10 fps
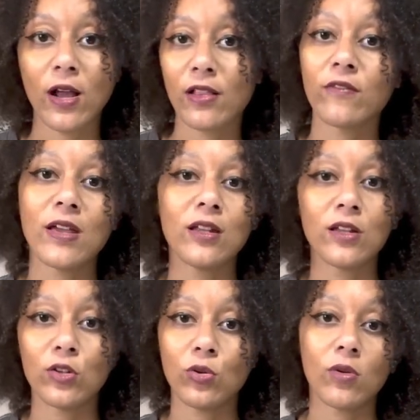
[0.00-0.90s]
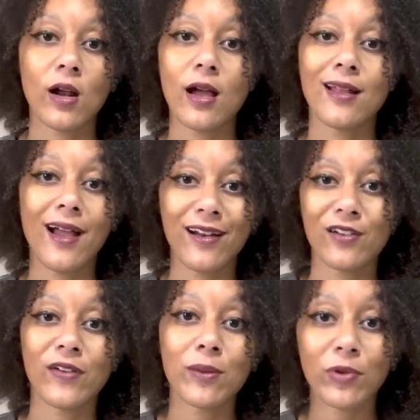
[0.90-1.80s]
elevated and who are on a higher
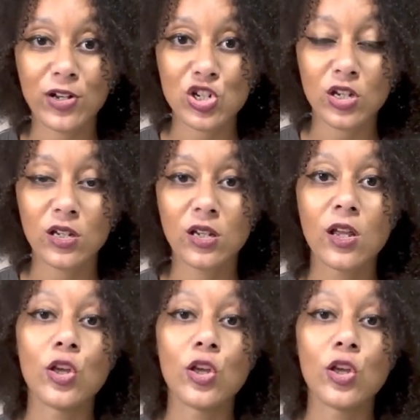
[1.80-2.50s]
vibration